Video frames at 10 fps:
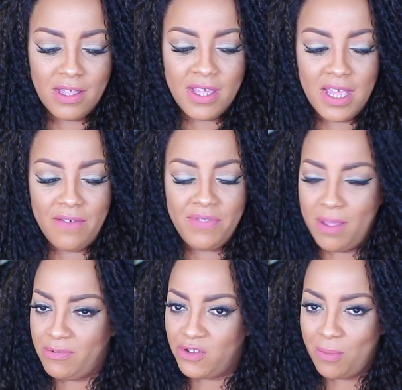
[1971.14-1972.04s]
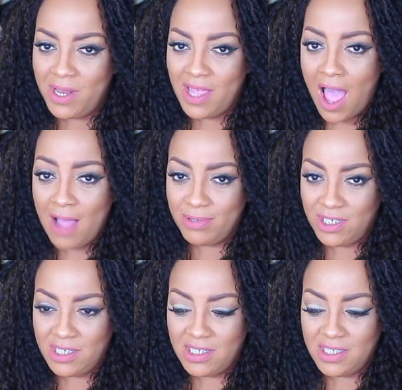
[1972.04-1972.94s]
give them so many
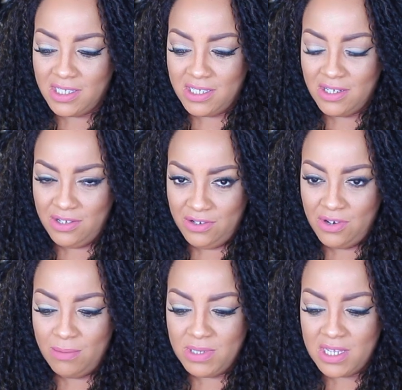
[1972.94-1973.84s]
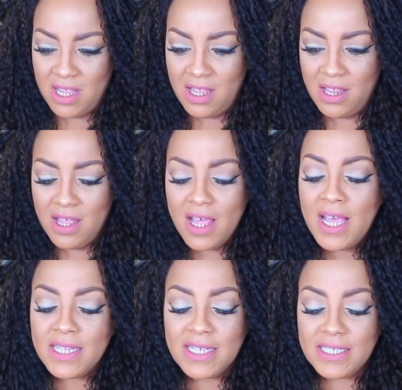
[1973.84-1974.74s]
options? You know what I'm saying?
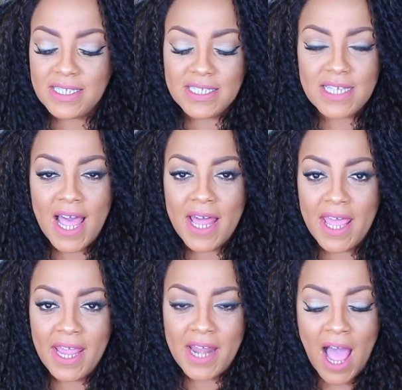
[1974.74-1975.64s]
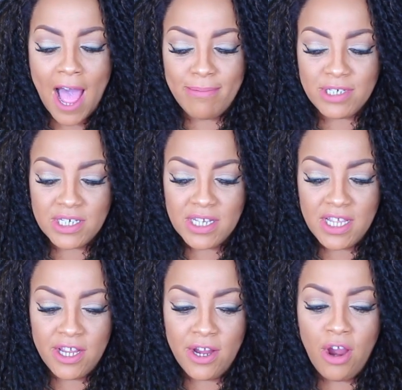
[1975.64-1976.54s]
This is not an option
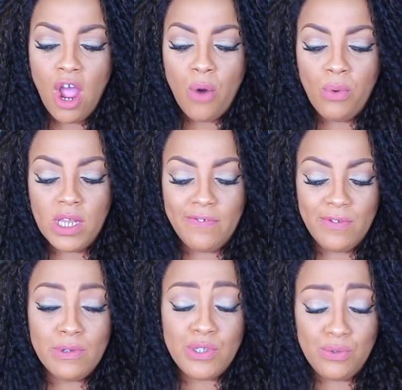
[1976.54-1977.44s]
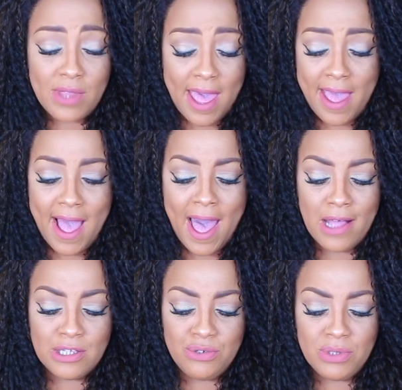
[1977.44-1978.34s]
here. Well, if you do that,
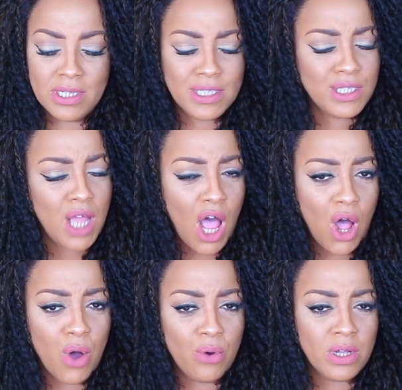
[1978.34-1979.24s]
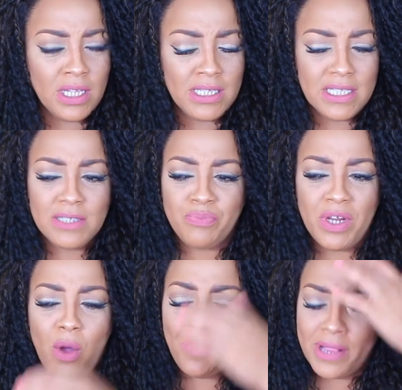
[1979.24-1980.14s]
I'll do this. No. It's just,
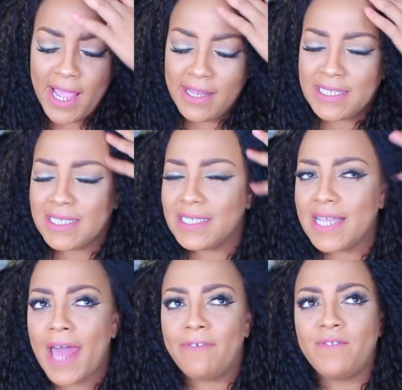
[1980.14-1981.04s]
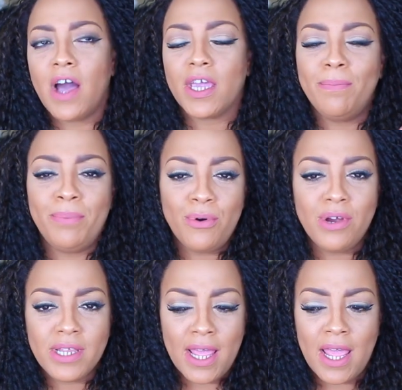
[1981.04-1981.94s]
we don't play. This is not a fucking
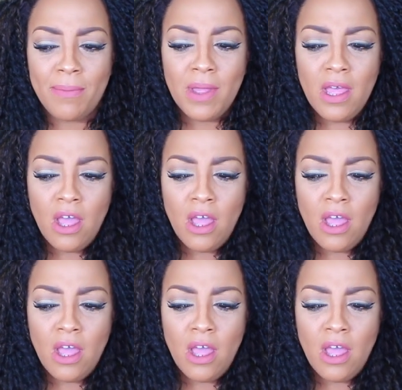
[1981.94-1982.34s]
board game.